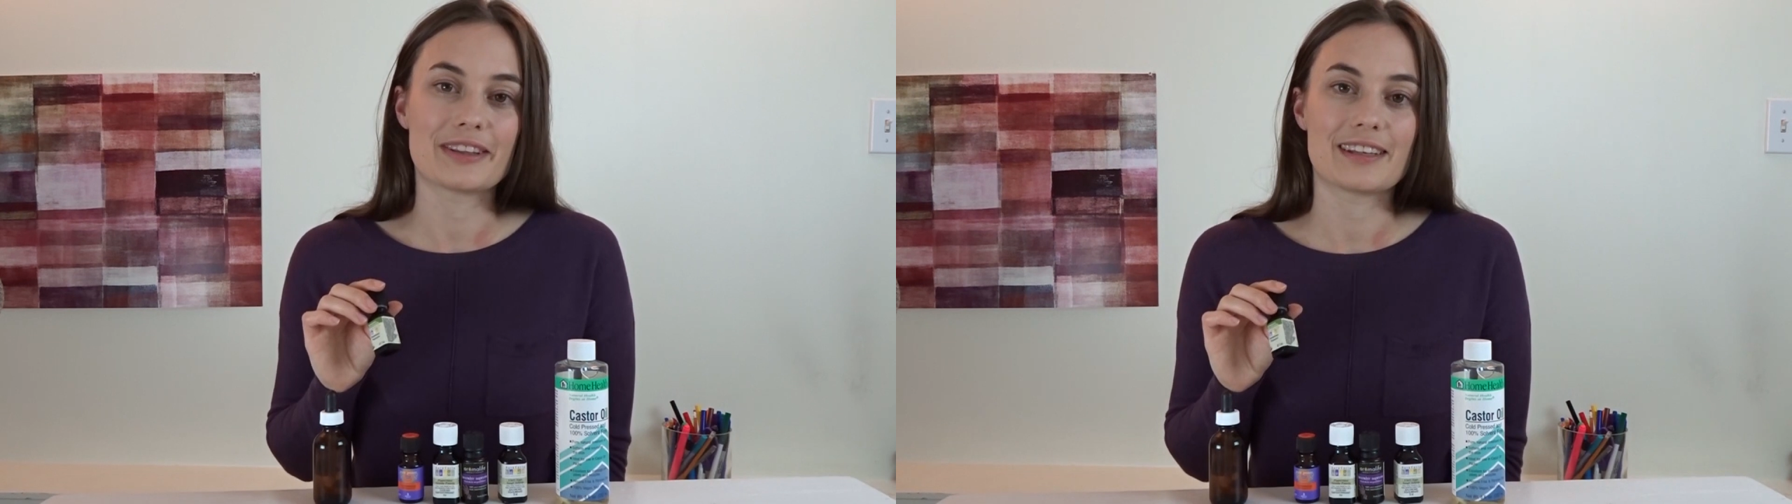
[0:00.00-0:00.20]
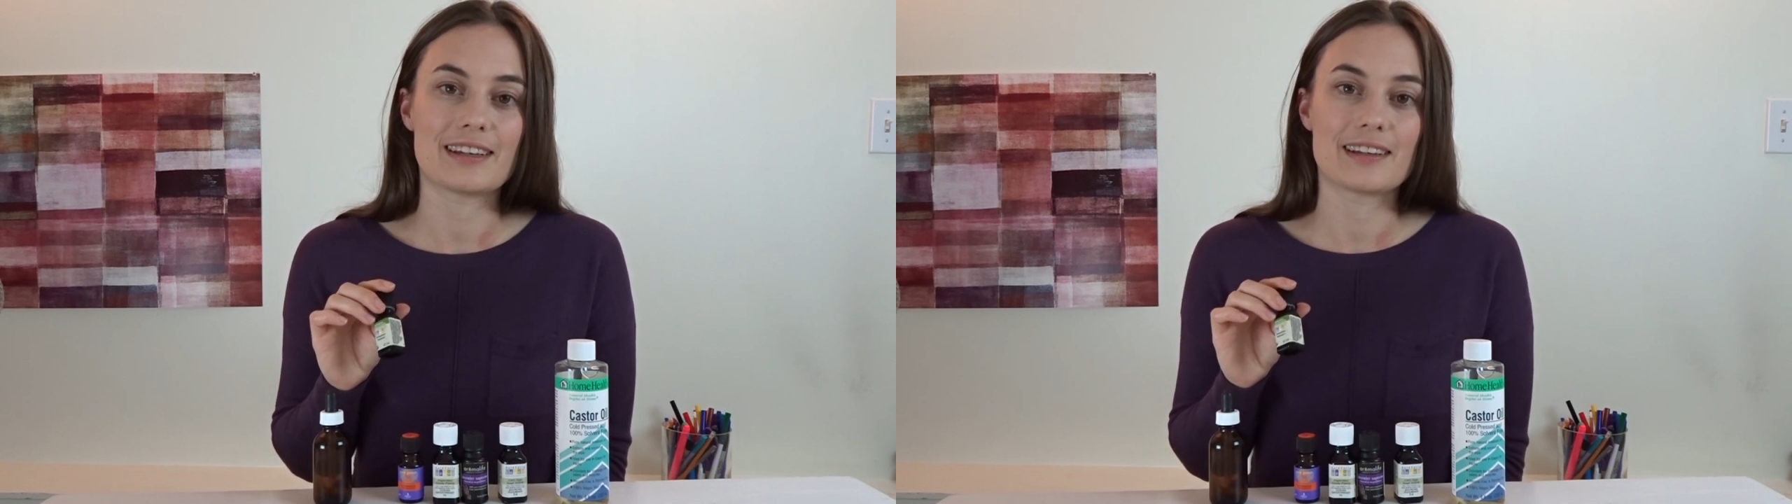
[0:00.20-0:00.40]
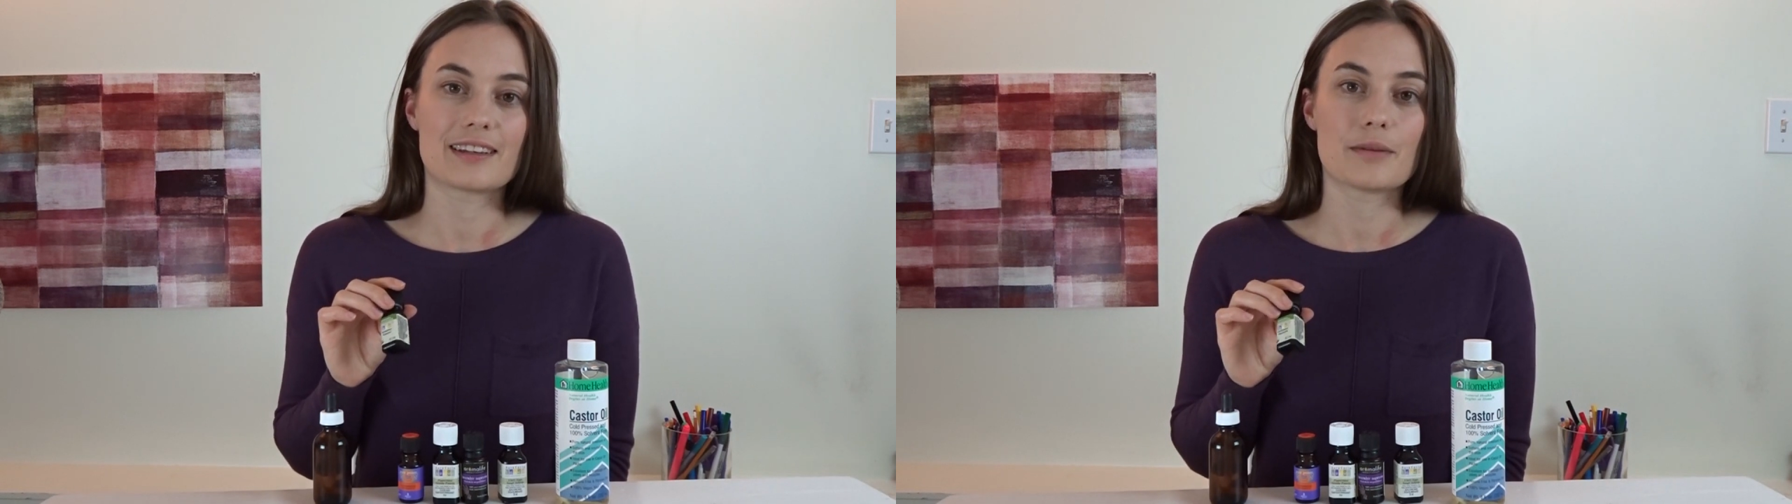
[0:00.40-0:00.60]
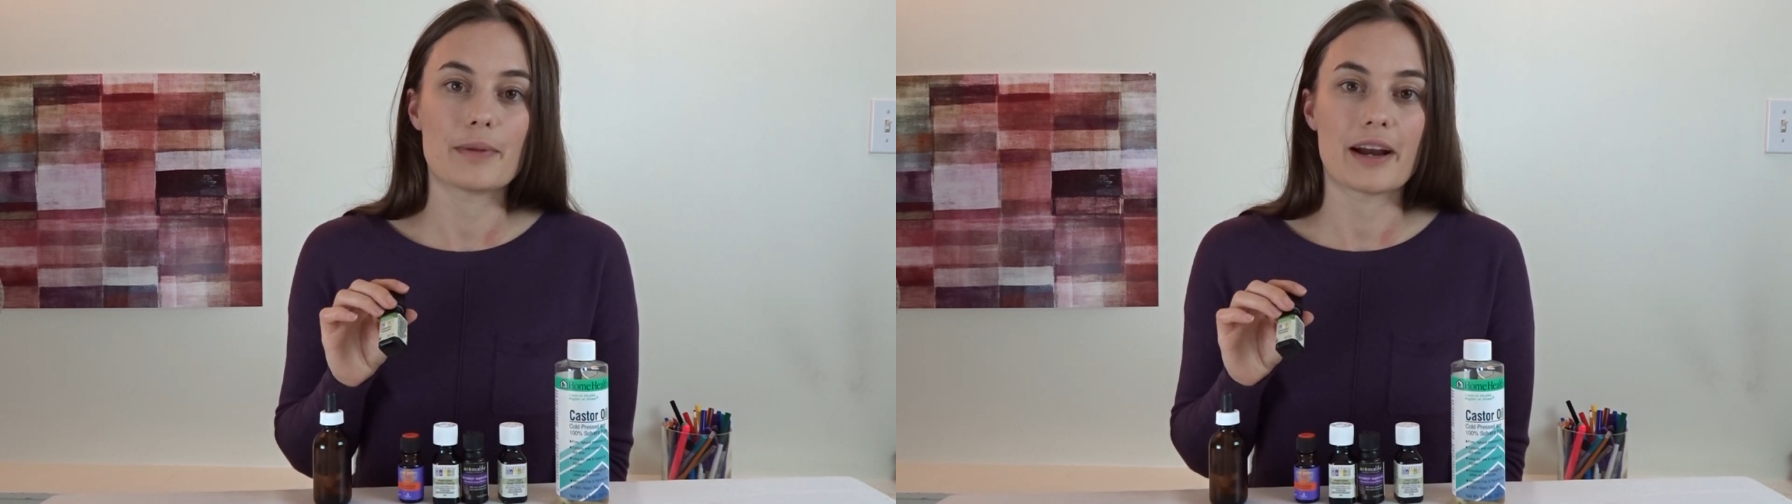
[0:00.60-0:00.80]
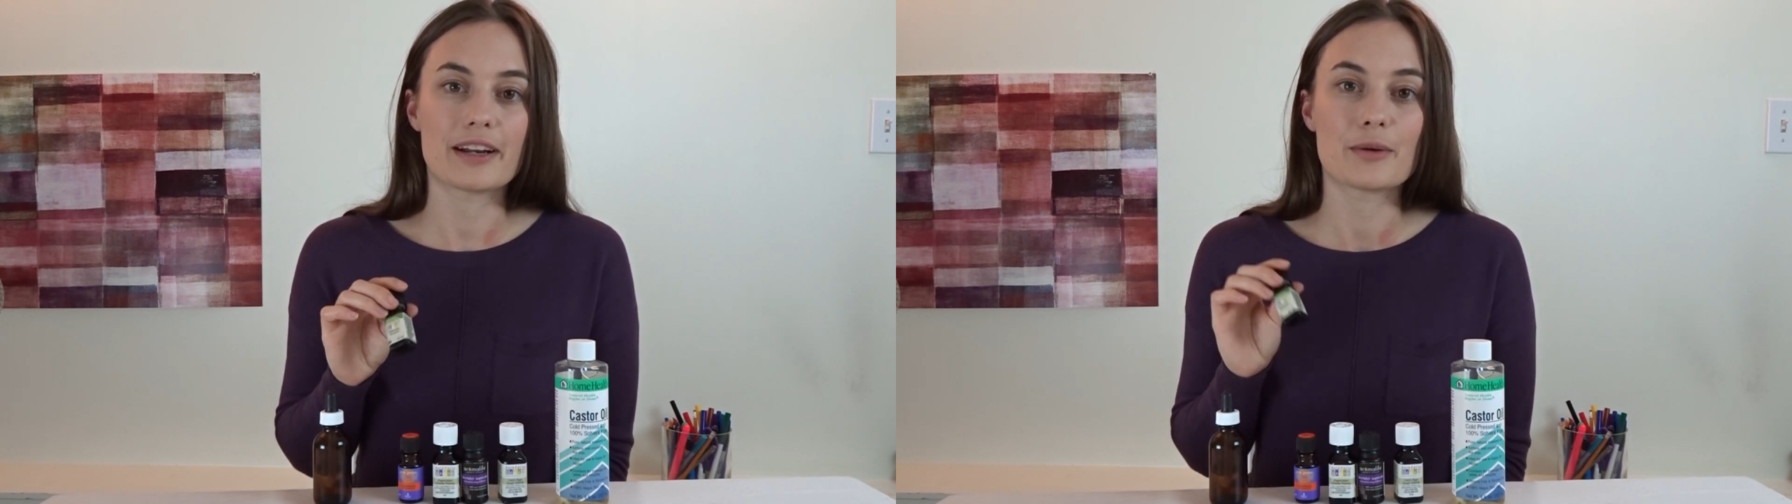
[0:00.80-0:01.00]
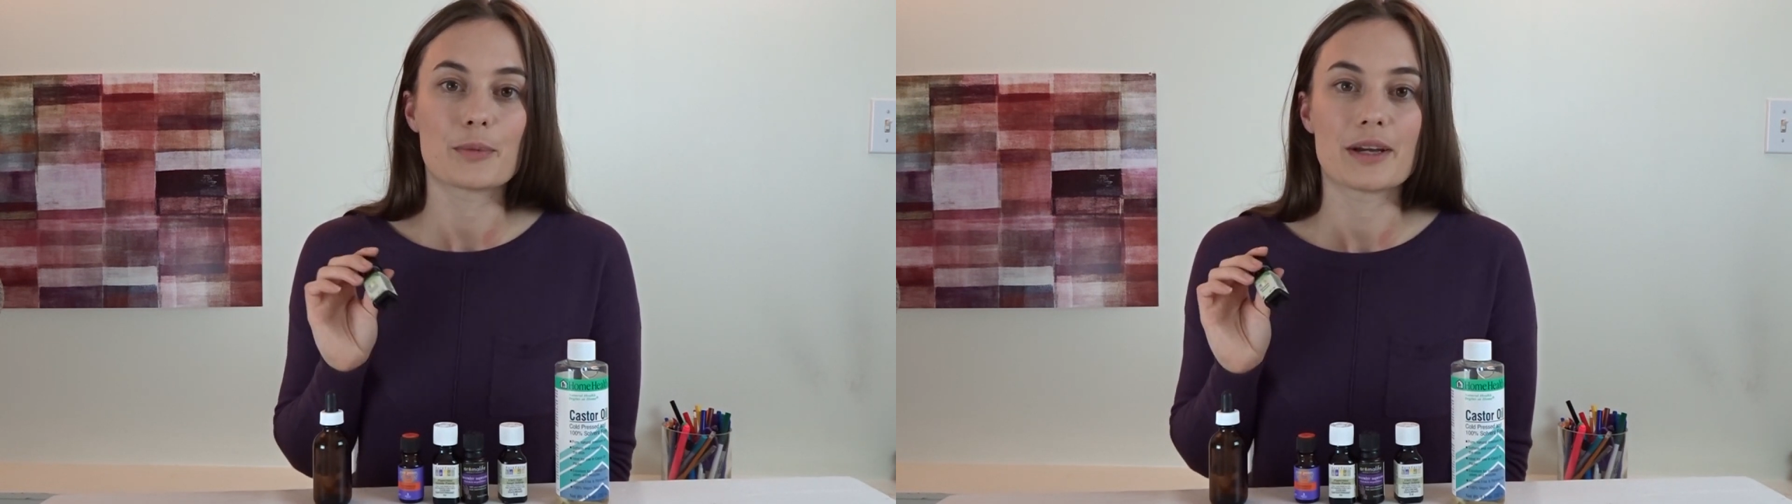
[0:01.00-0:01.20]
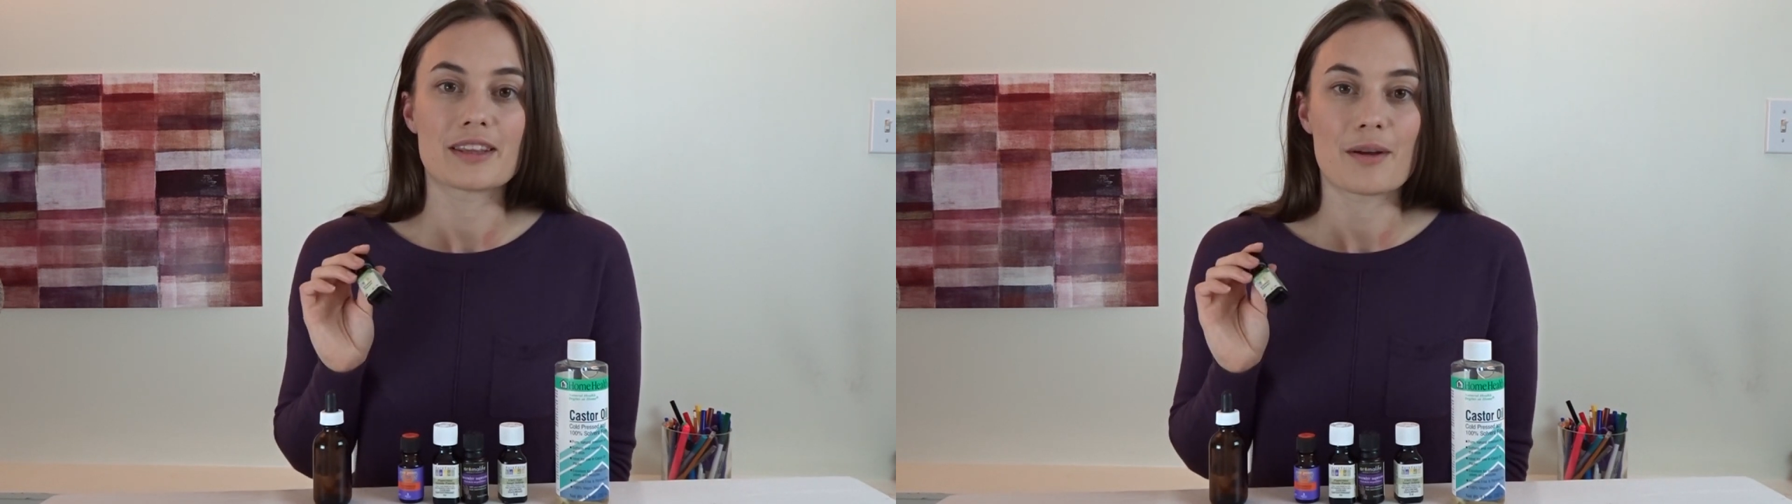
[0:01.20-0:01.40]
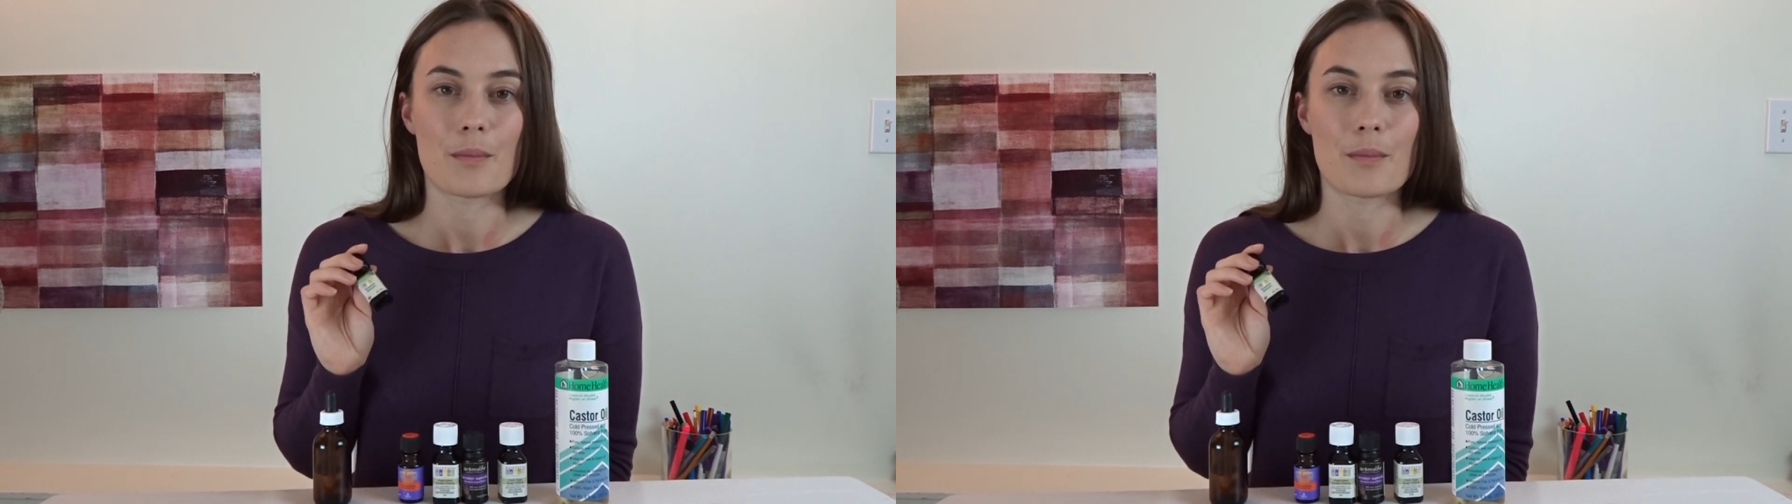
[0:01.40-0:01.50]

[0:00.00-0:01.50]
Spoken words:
they compared it with